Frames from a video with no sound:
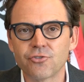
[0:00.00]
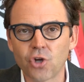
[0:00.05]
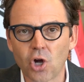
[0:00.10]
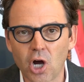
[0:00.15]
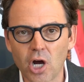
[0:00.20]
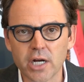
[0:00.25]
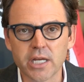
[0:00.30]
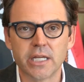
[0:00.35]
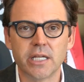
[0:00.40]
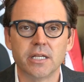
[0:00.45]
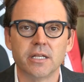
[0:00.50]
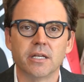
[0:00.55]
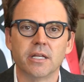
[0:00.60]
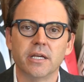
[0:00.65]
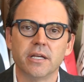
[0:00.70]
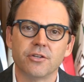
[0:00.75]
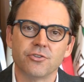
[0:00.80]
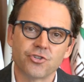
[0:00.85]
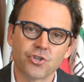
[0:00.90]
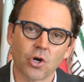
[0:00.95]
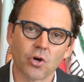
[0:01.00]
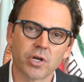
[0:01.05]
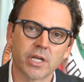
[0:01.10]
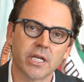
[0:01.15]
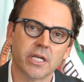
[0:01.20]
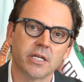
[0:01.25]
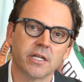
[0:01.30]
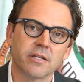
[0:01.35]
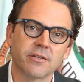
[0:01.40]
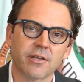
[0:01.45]
talking and
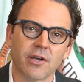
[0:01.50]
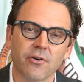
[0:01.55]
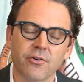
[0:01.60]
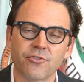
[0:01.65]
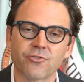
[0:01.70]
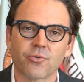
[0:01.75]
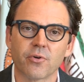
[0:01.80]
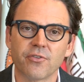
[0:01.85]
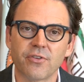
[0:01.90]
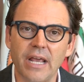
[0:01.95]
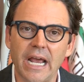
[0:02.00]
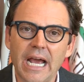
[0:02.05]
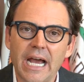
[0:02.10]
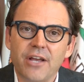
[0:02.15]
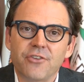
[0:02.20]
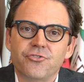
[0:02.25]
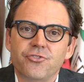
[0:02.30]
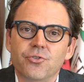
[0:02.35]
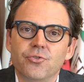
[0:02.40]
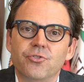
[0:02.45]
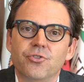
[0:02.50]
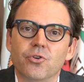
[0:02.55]
joking and telling stories, as you